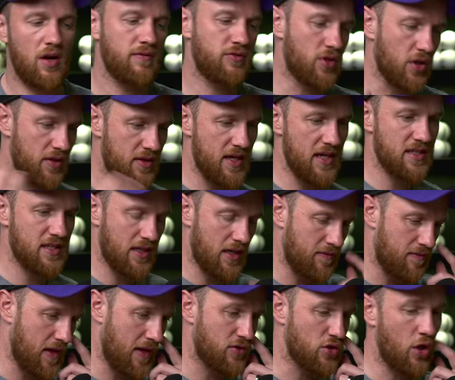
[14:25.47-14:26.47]
I've done this and
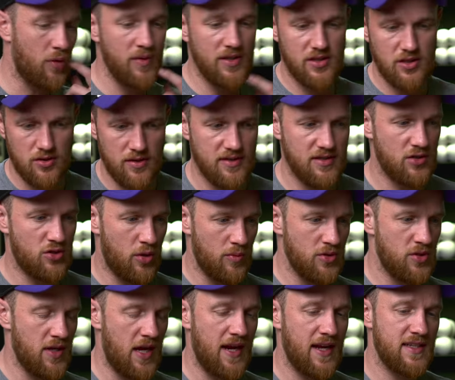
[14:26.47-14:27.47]
they told me to do this. They told me
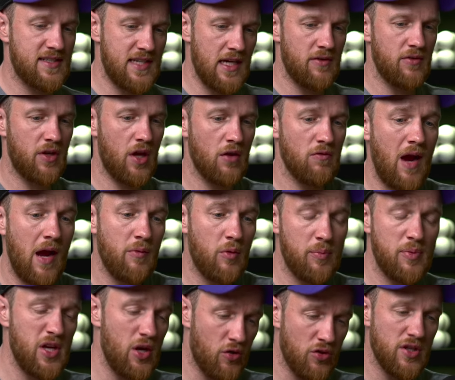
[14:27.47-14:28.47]
to do that. And I sit there and go, right, well,
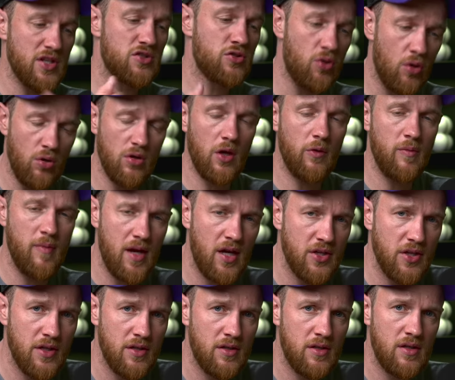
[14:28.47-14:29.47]
but you're on this call though with me,
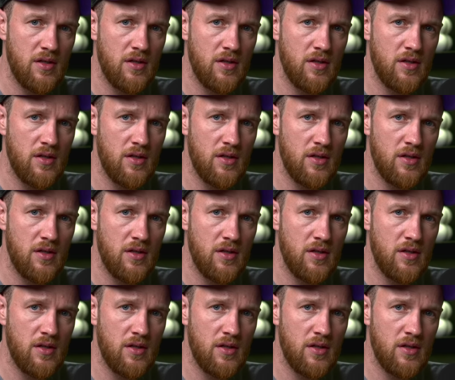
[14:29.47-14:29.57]
aren't you?